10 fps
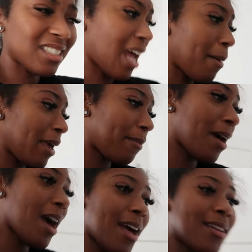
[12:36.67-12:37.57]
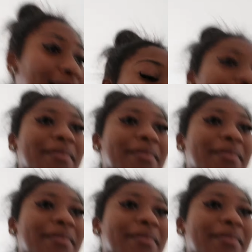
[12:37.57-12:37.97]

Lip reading: Damn it, man.